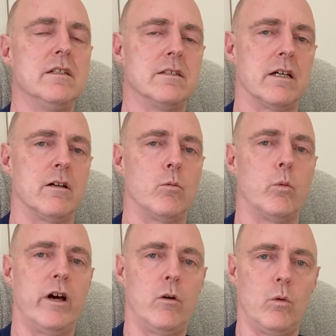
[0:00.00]
So
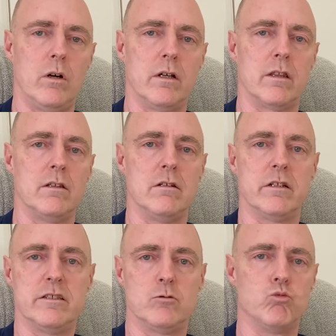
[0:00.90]
well worth a
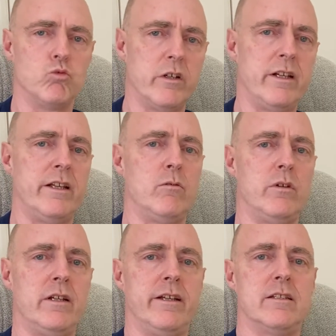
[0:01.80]
look. It's really,
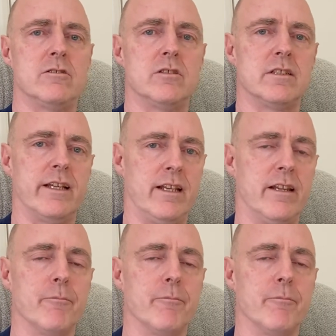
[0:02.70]
really interesting.